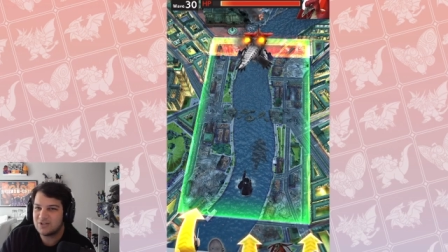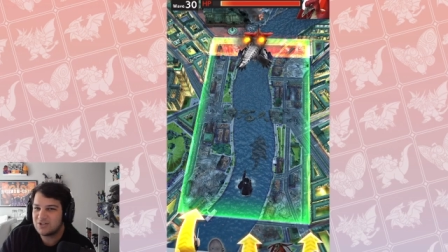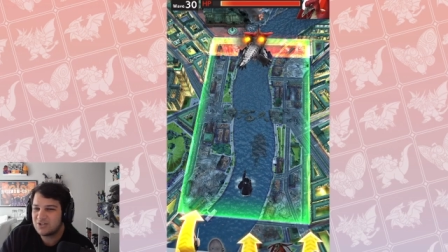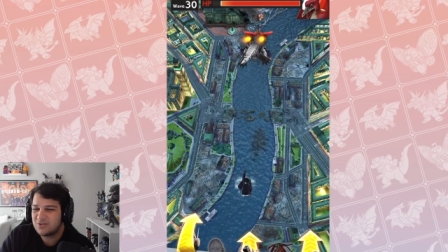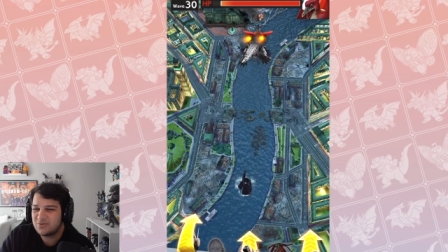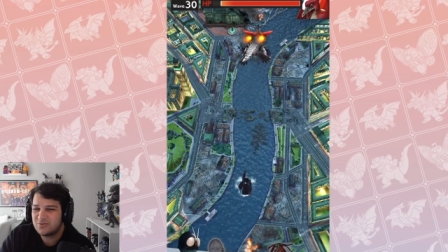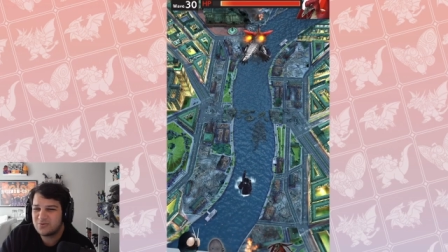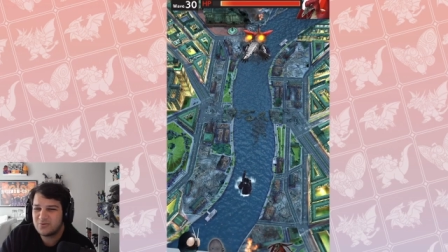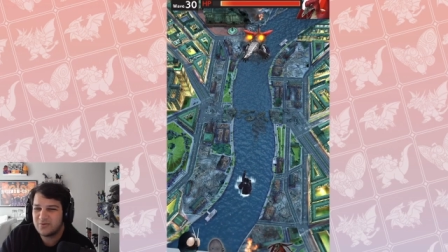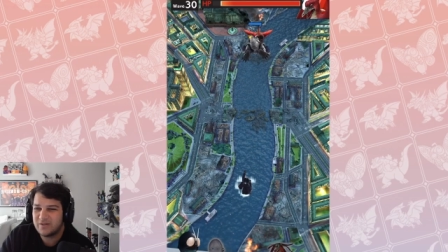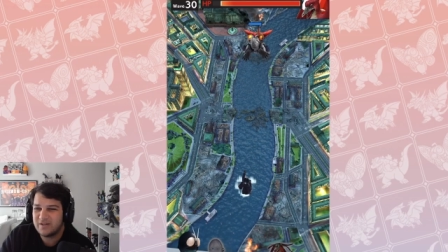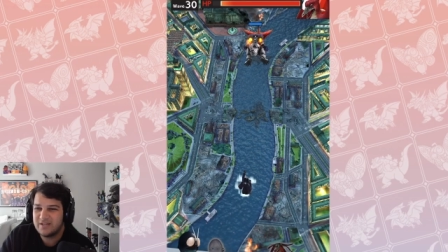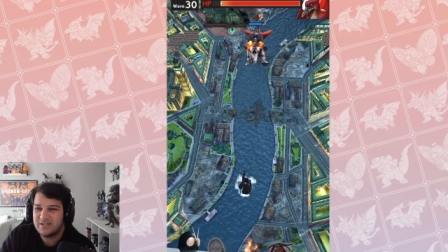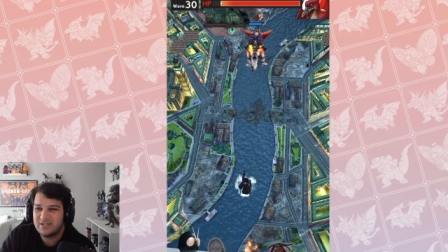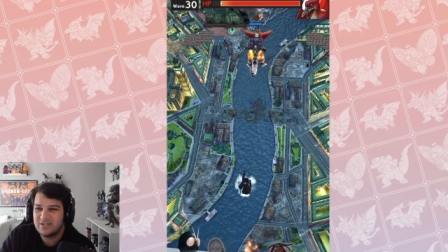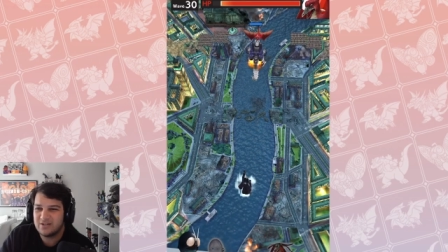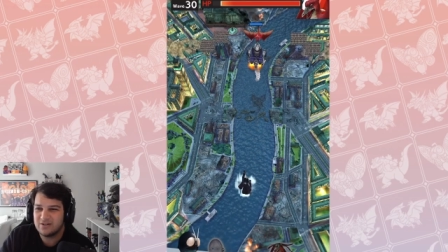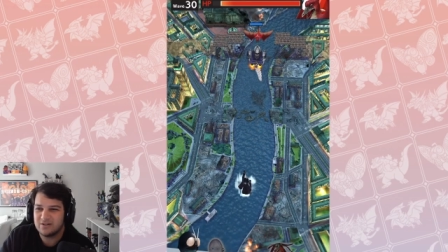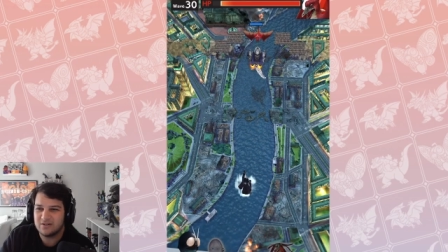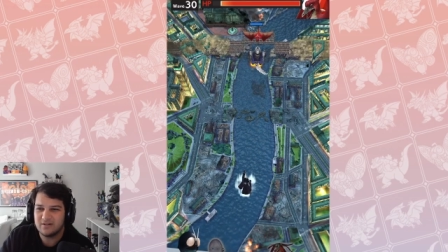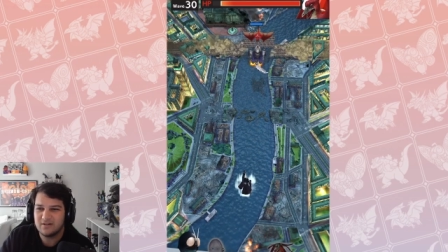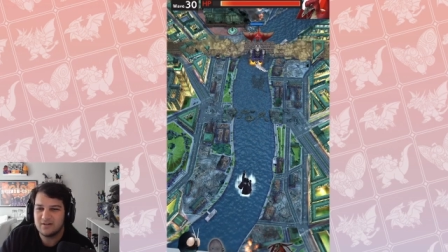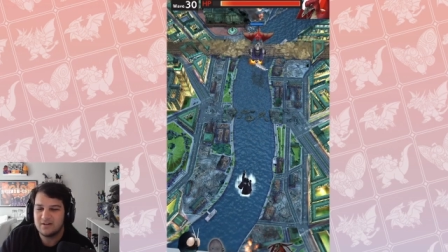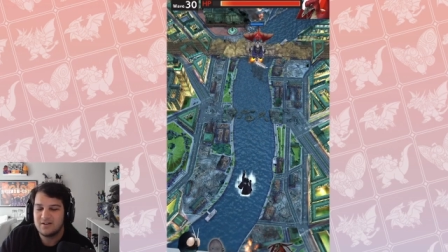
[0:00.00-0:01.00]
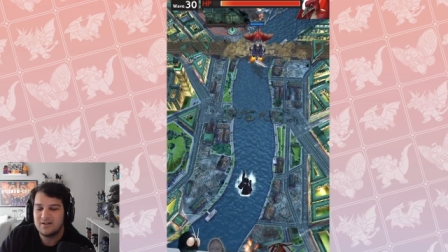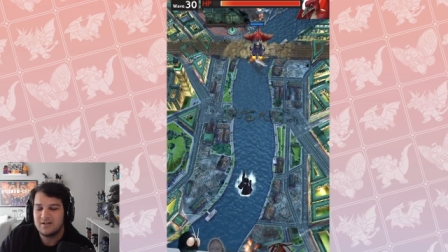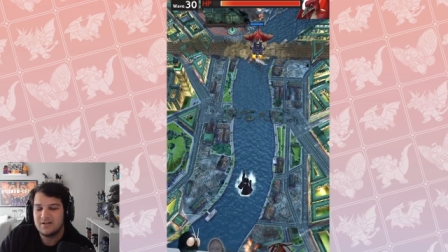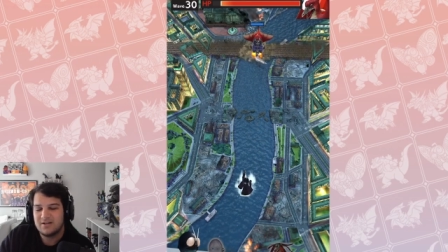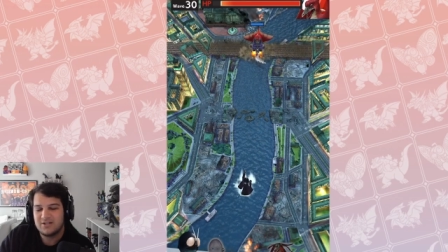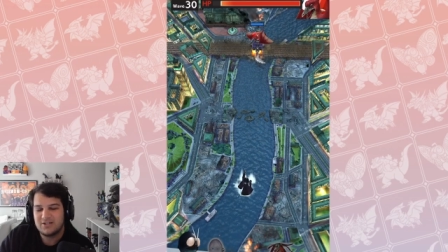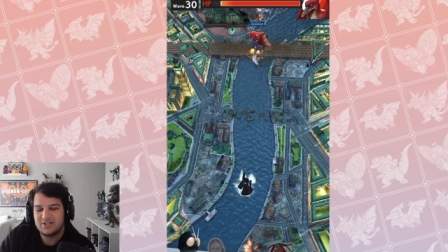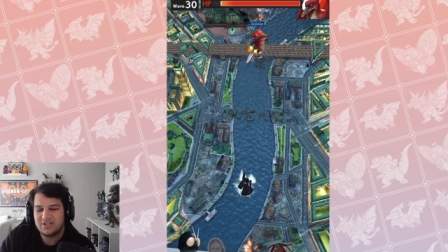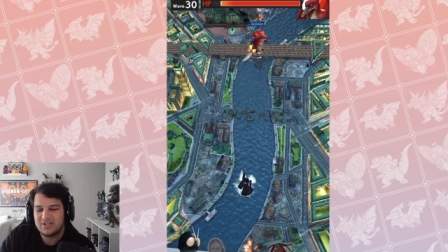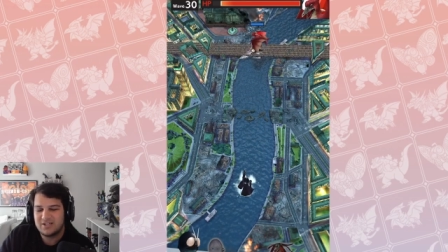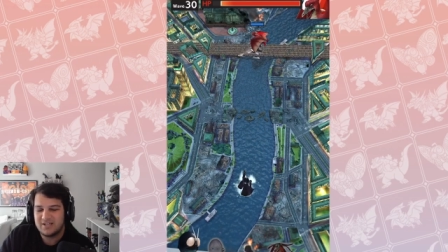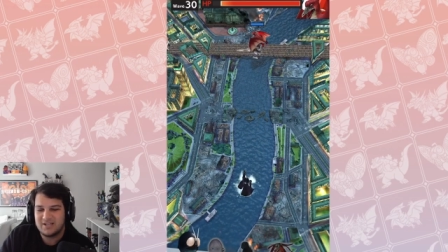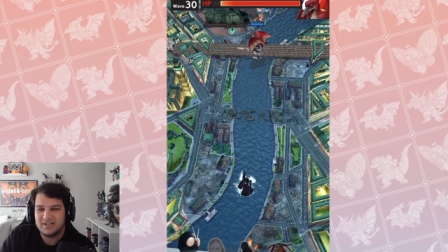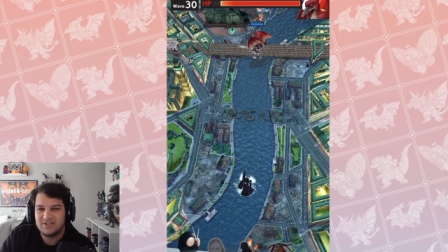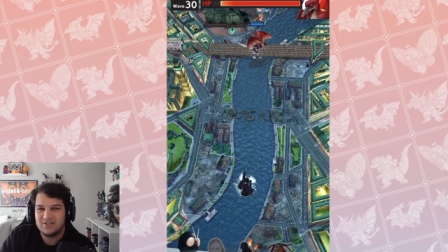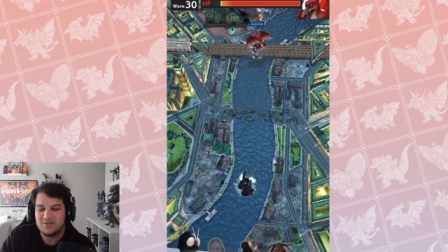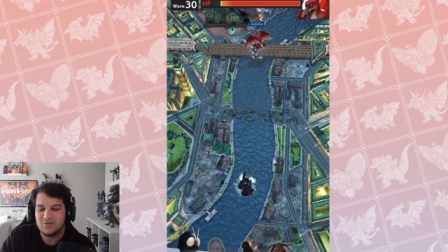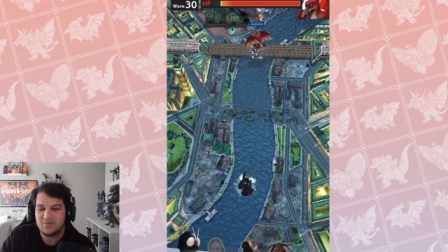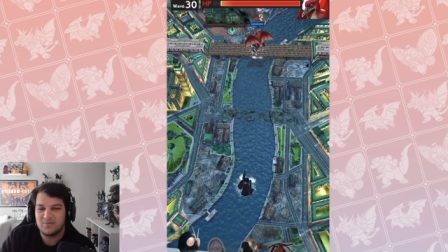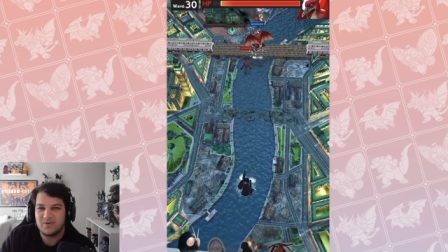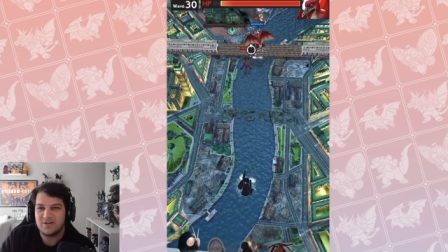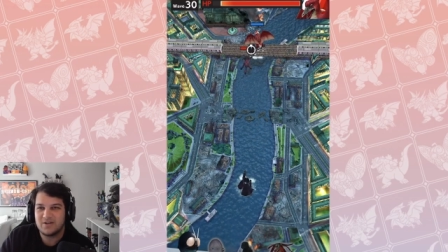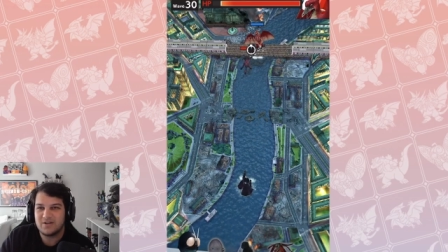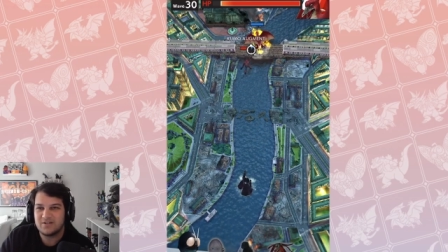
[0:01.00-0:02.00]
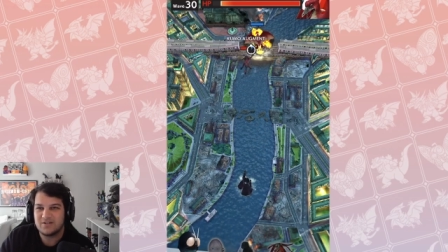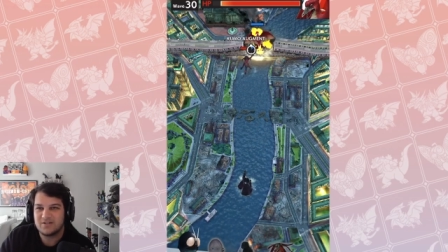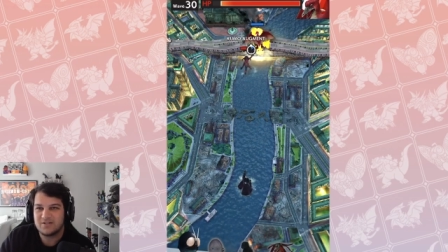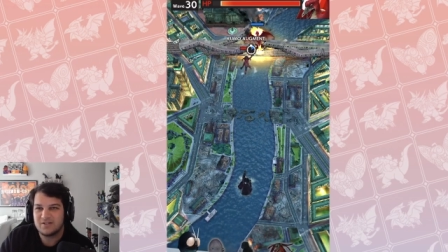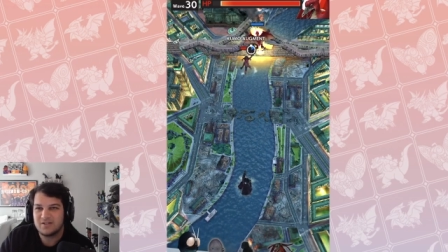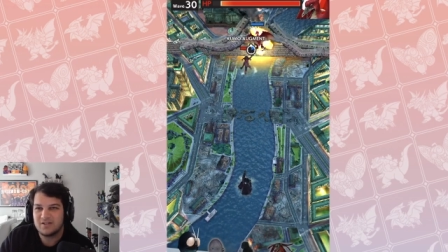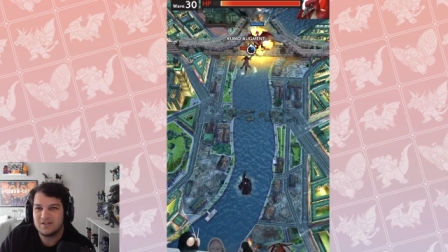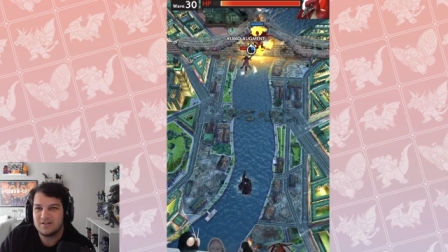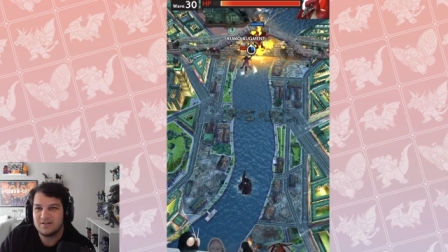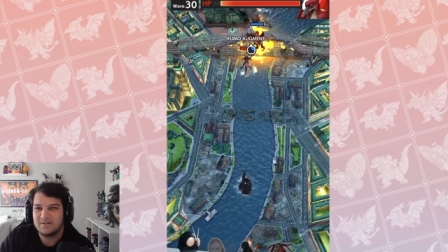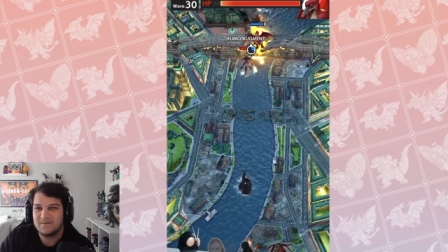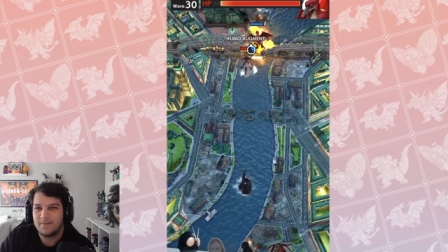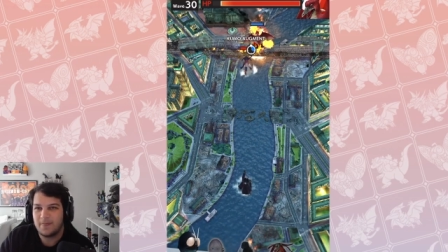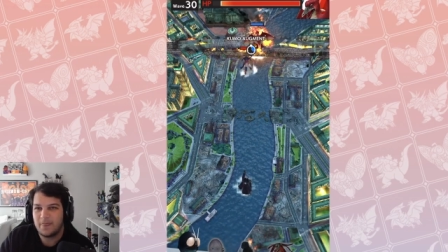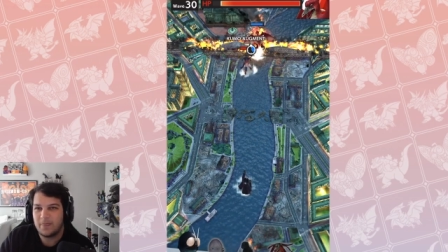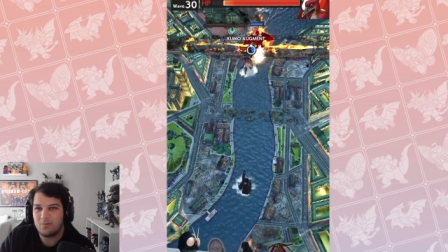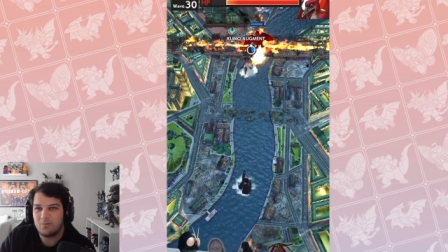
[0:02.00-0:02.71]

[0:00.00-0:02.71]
This is easier. It's just easier because the